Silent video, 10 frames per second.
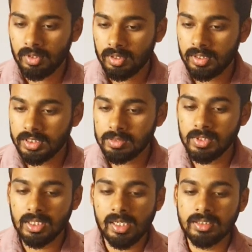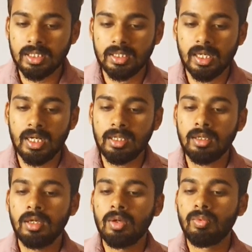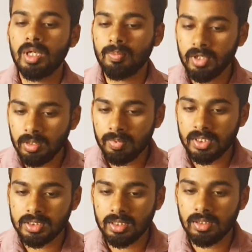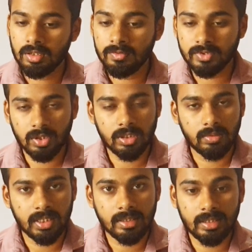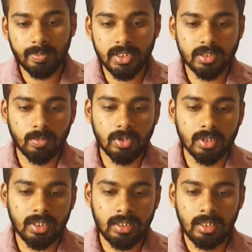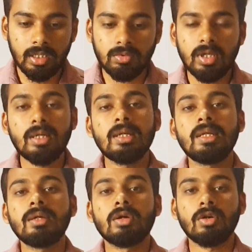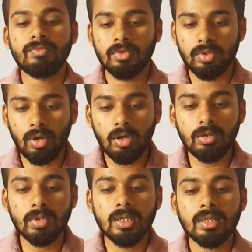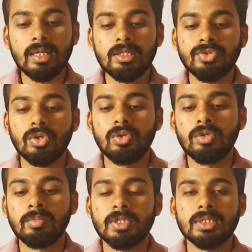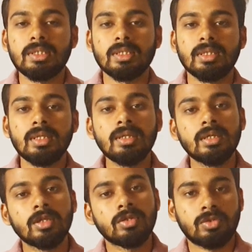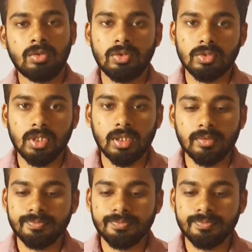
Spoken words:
Thus we can say that vapor pressure of solvent depends upon the quantity of non-volatile solute present in the solution,